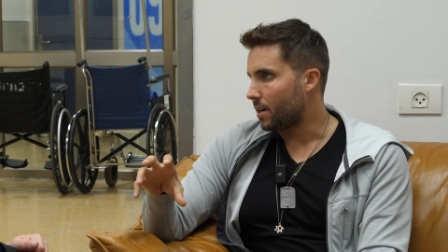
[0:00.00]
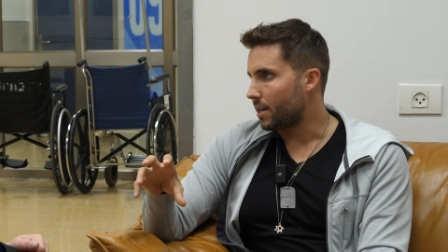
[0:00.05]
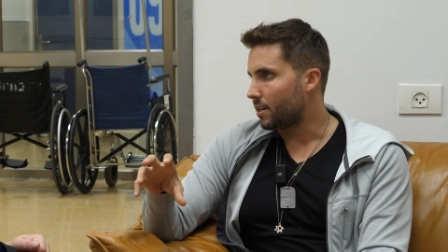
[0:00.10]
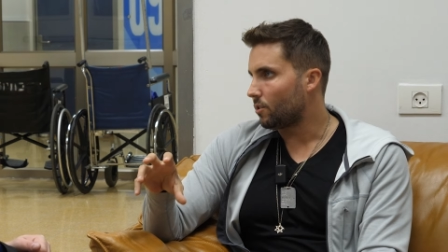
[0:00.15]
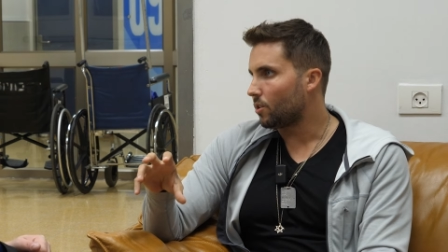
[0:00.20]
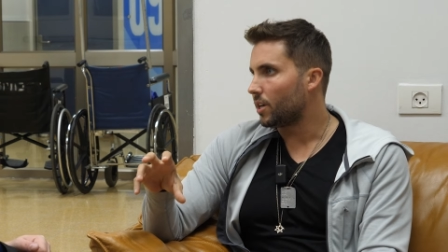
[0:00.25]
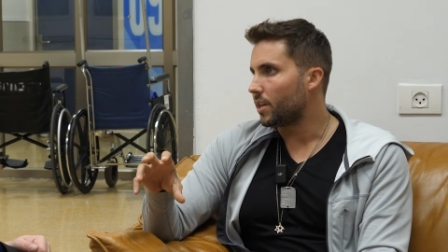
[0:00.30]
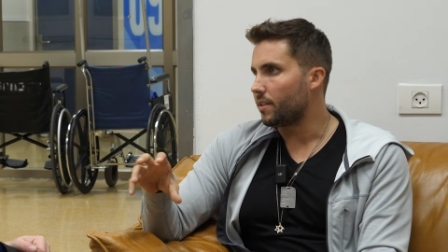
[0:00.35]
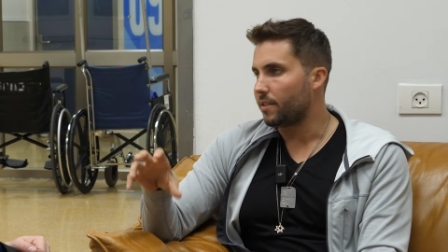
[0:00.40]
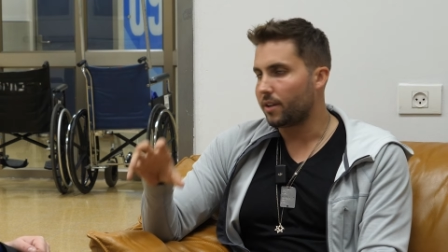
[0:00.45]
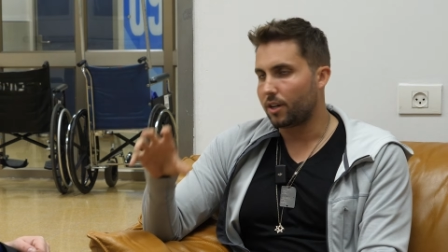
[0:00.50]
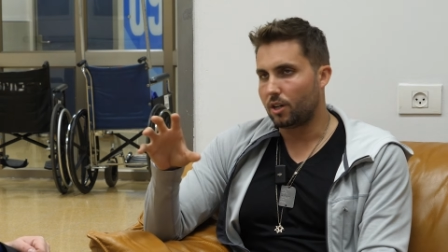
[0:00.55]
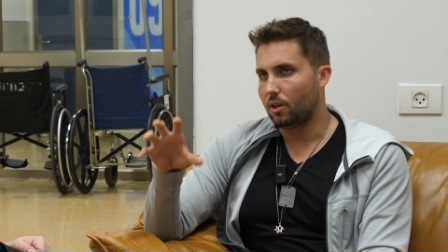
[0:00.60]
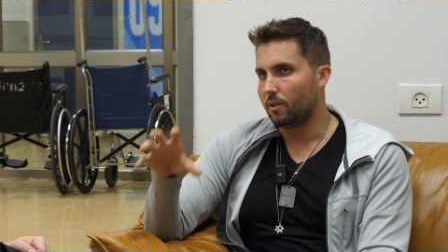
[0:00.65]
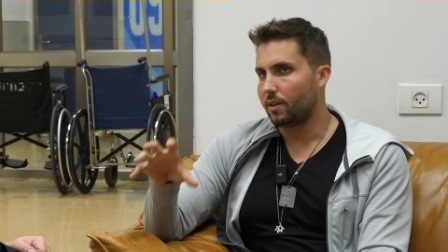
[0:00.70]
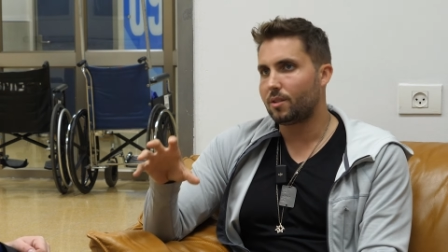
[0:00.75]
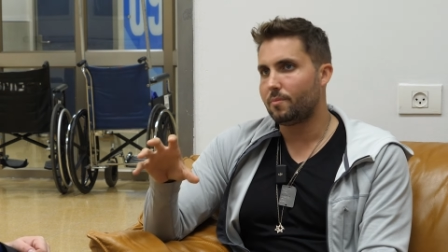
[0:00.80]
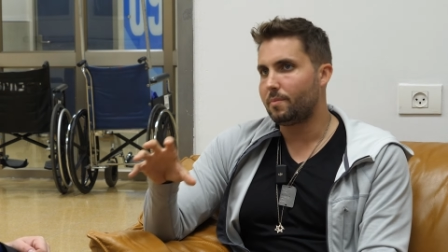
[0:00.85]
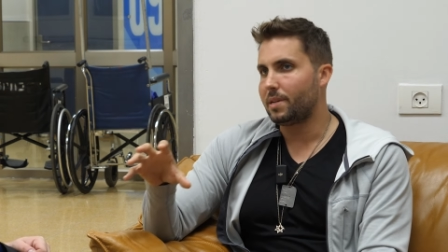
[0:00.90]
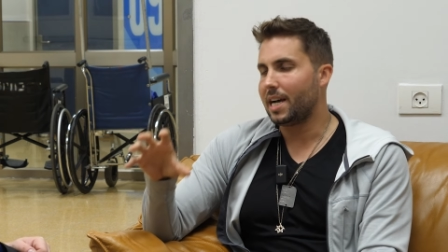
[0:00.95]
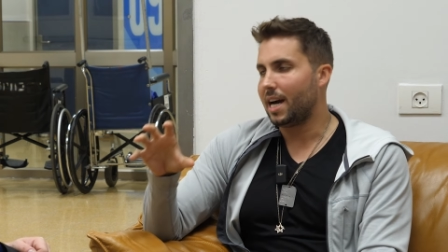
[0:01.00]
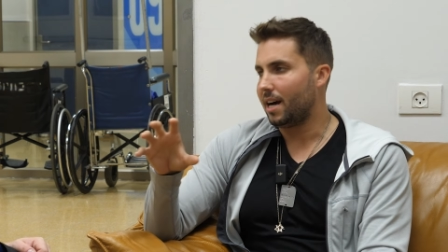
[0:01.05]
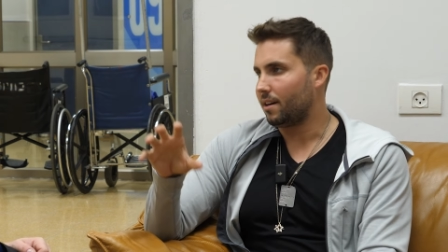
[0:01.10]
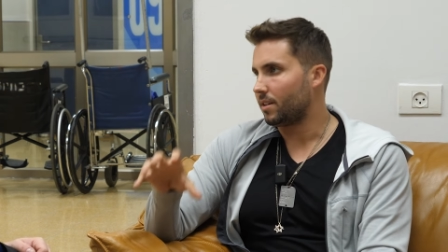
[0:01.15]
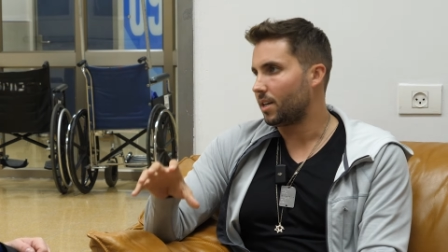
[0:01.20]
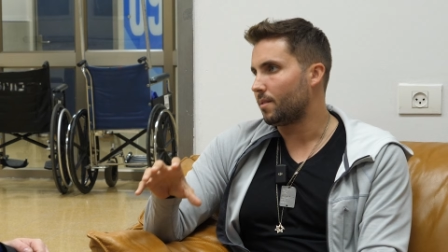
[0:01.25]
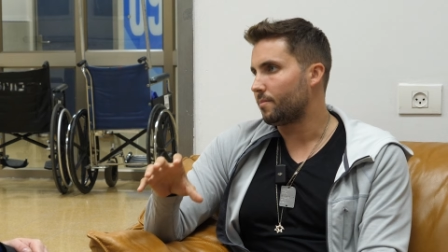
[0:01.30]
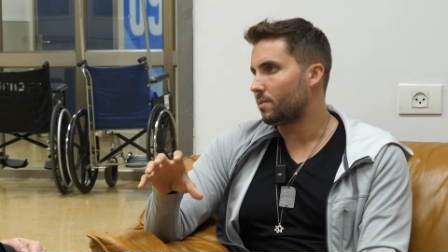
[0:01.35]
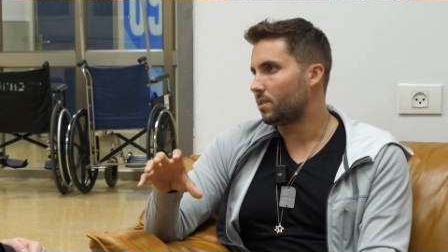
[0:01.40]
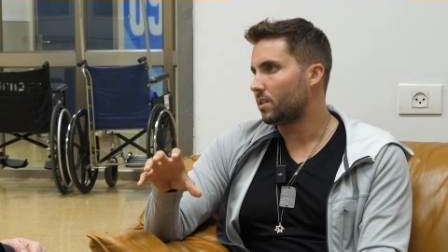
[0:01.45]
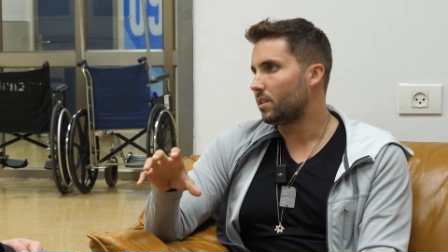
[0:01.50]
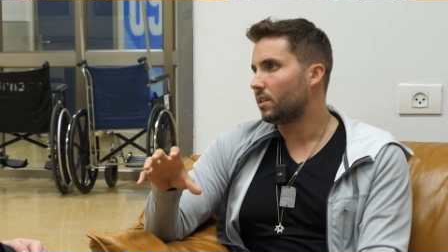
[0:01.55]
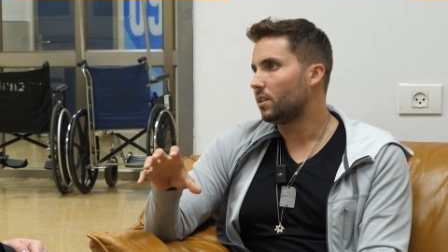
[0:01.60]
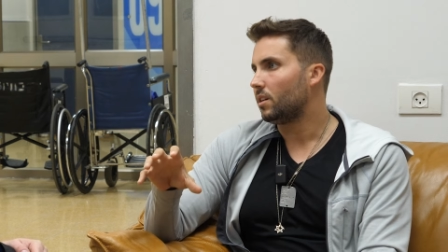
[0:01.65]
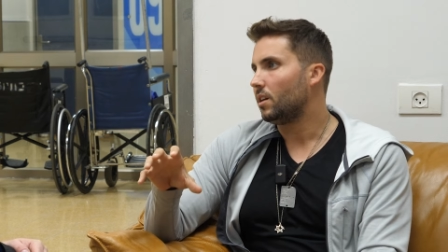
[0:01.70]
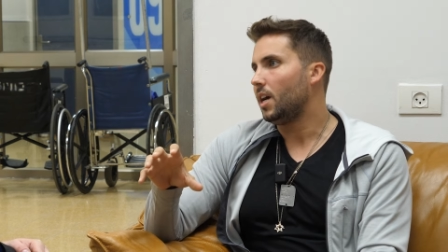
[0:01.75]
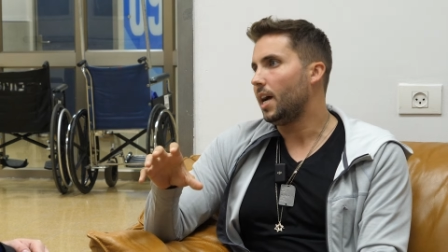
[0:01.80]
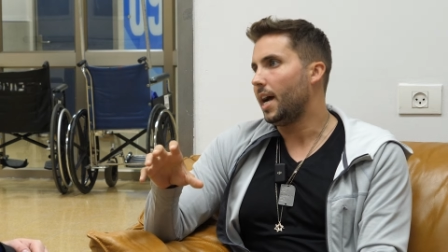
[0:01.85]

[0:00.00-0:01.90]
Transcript: minority, they're going to be outnumbered